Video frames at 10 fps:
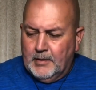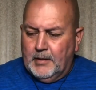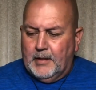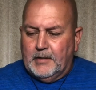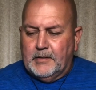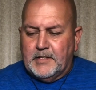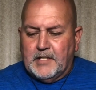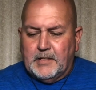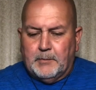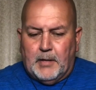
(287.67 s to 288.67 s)
all right, let's
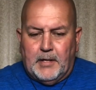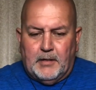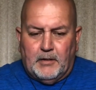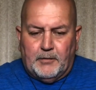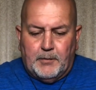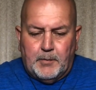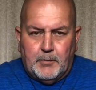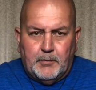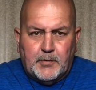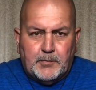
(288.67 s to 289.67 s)
take the body off.
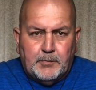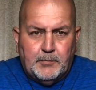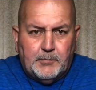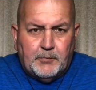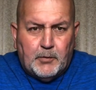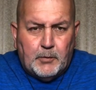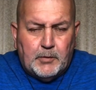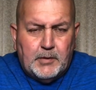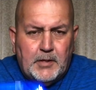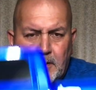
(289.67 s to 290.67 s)
Move it forward.